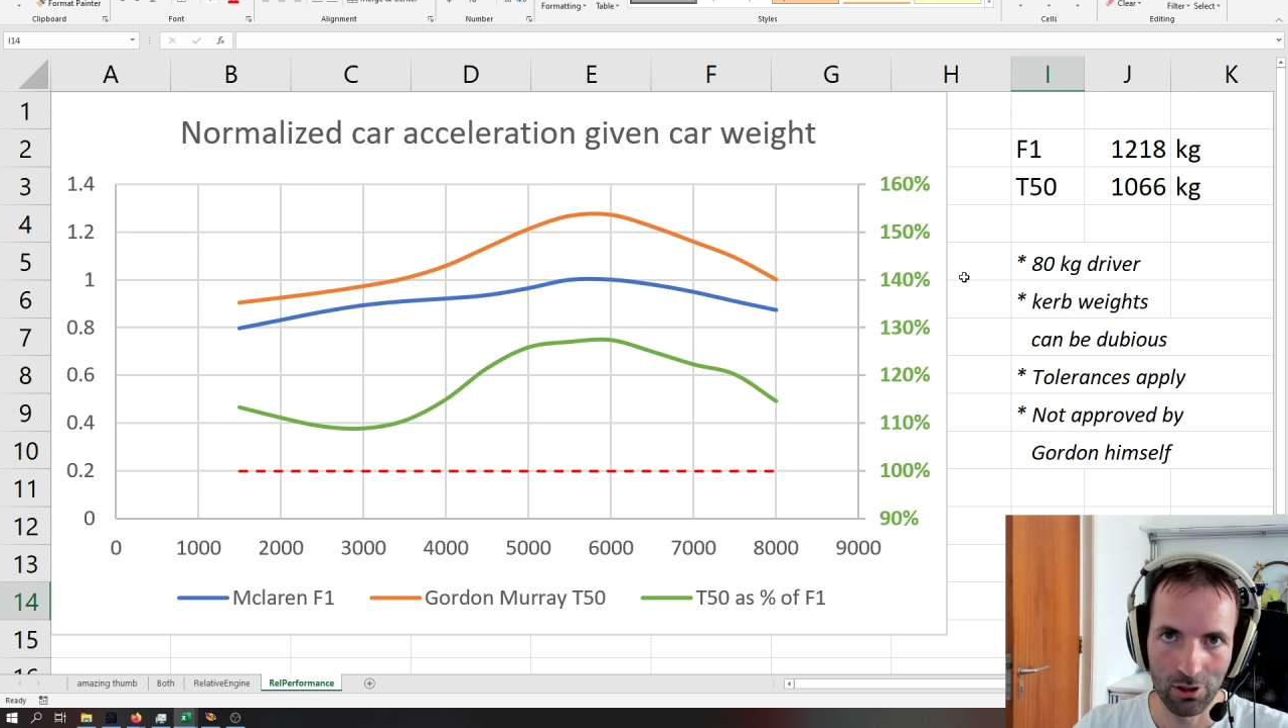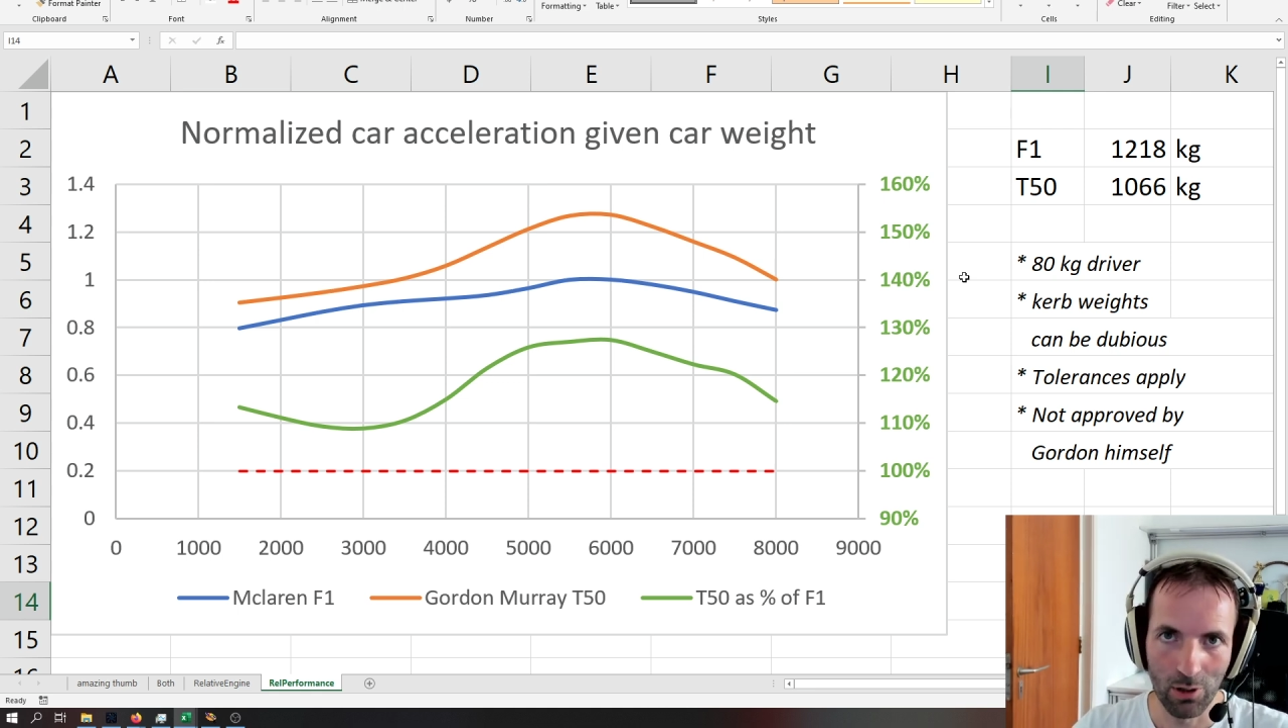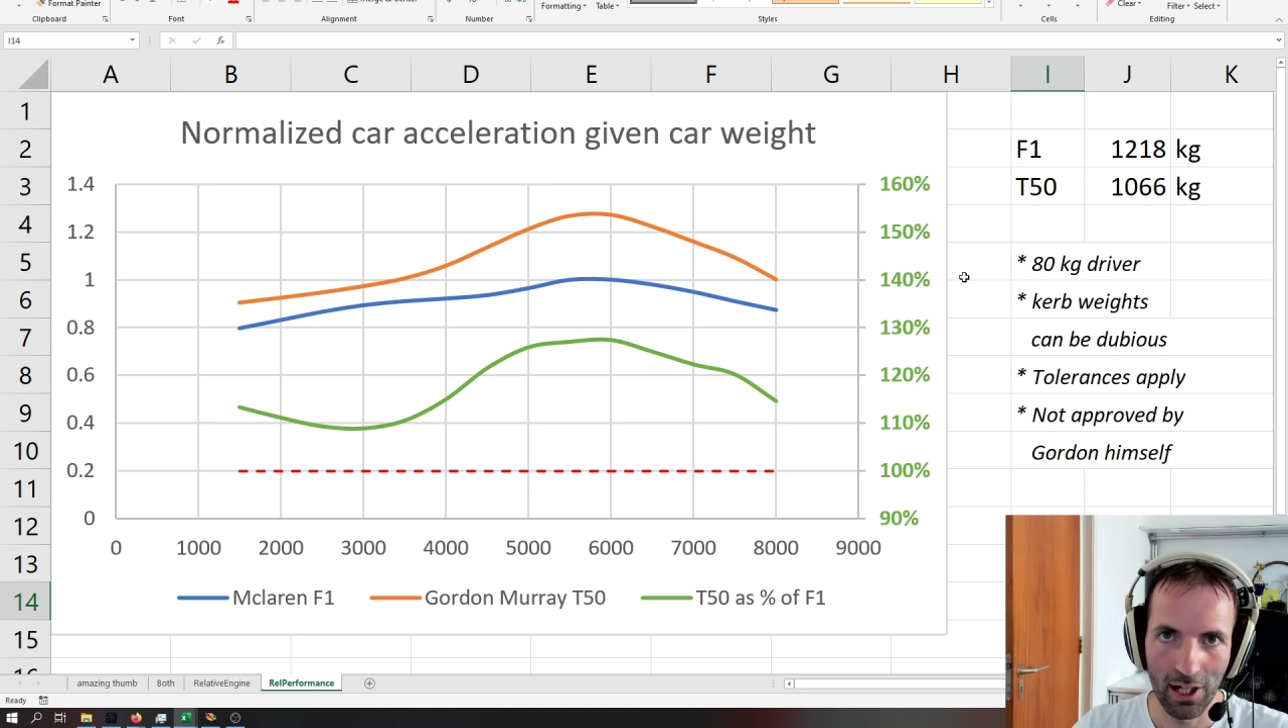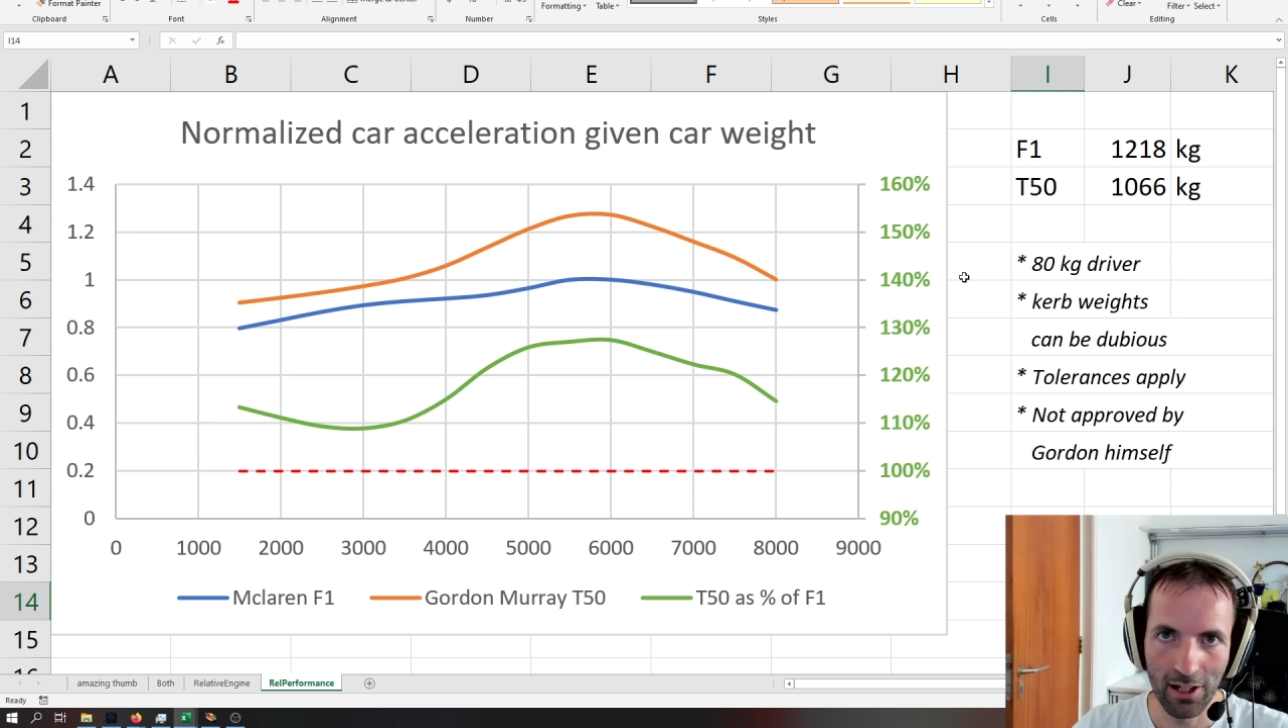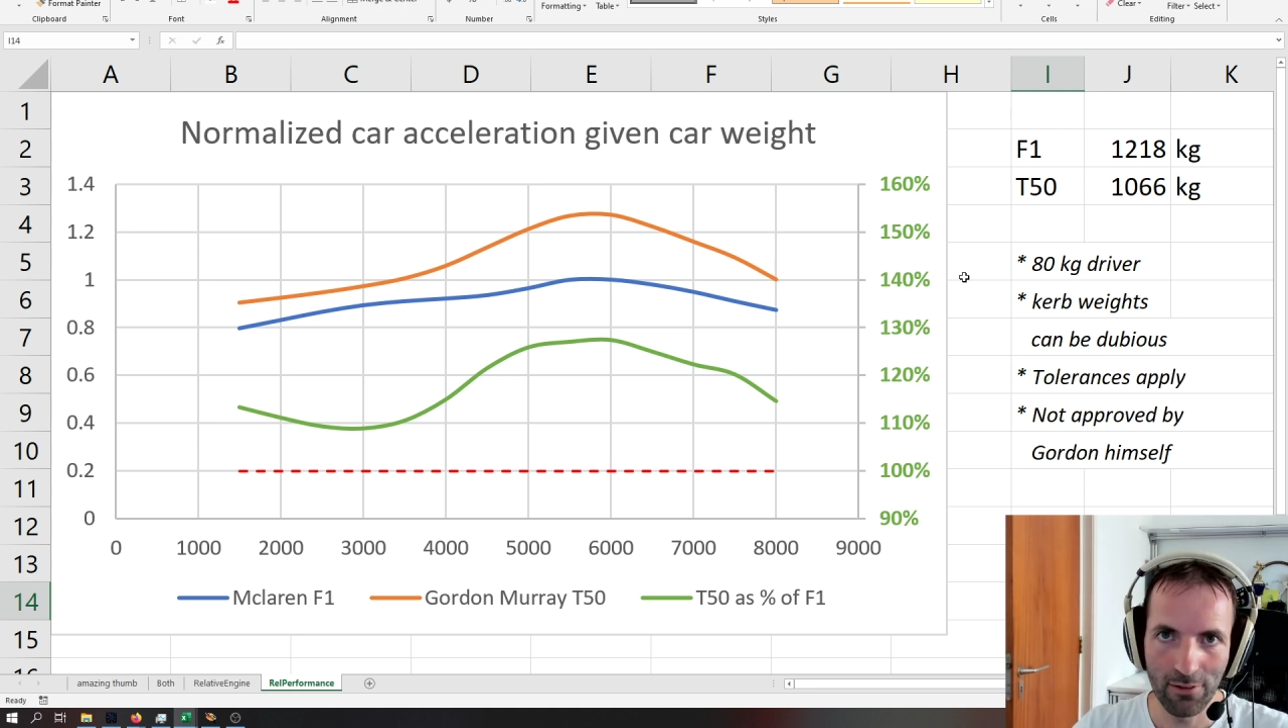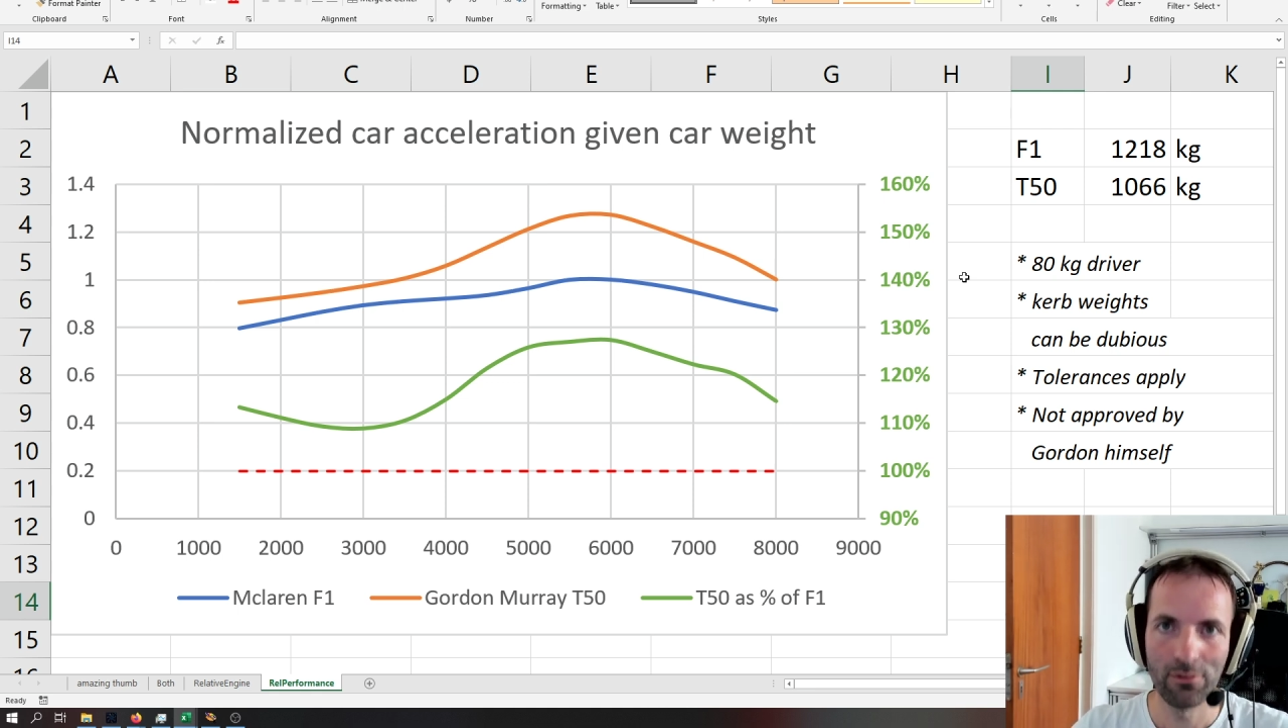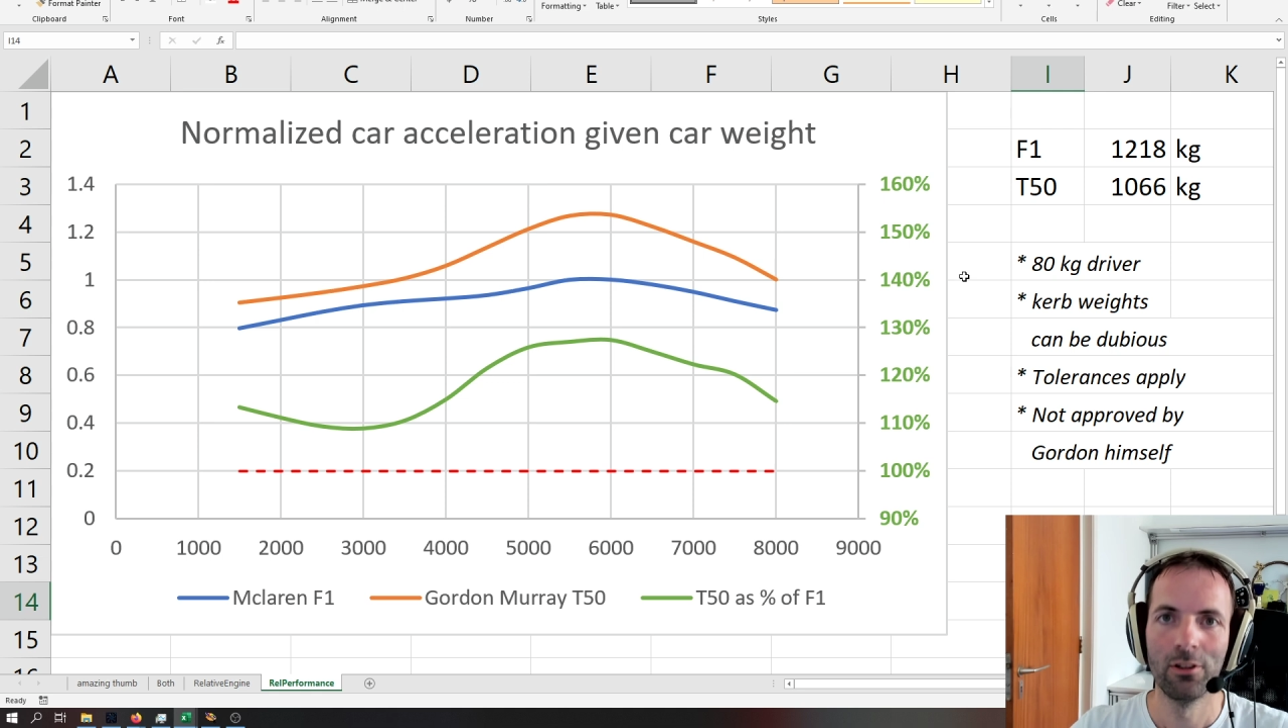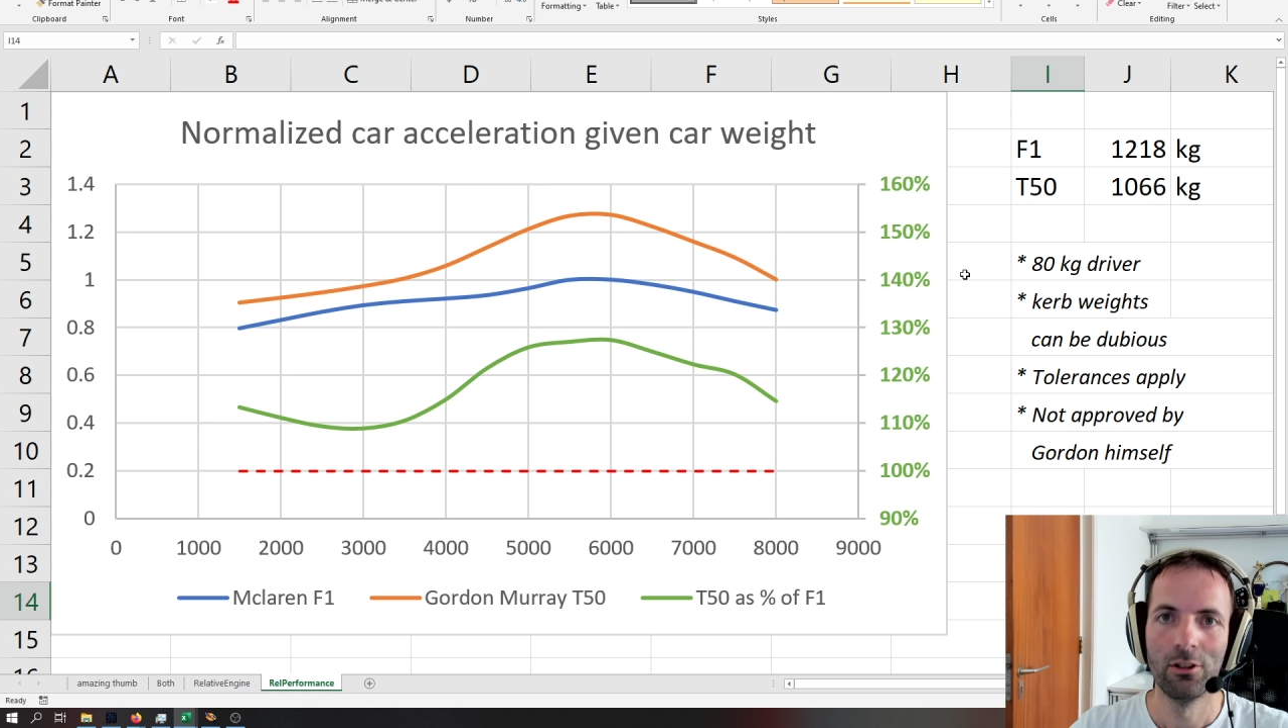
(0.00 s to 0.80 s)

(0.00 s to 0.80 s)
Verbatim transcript: you have,